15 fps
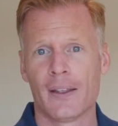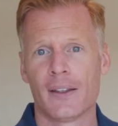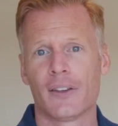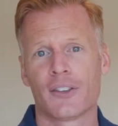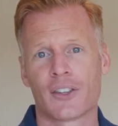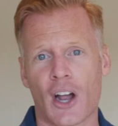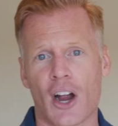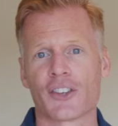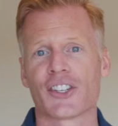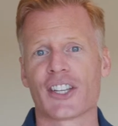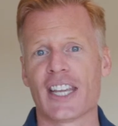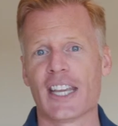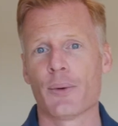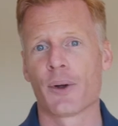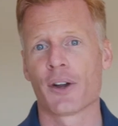Scar is a
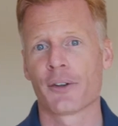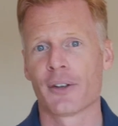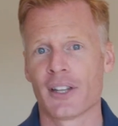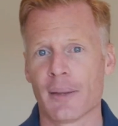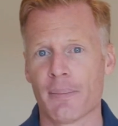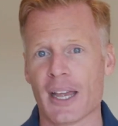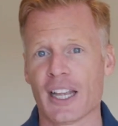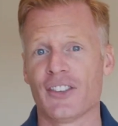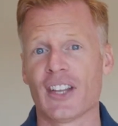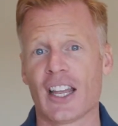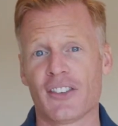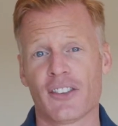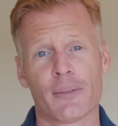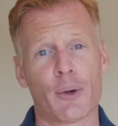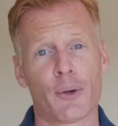keyword that makes
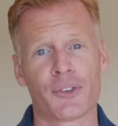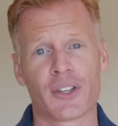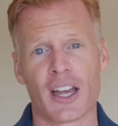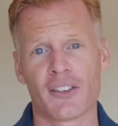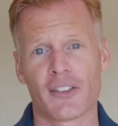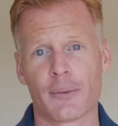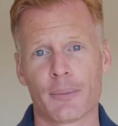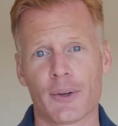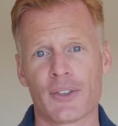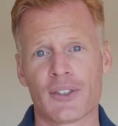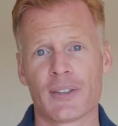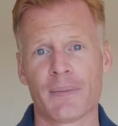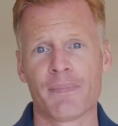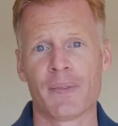sense to most customers.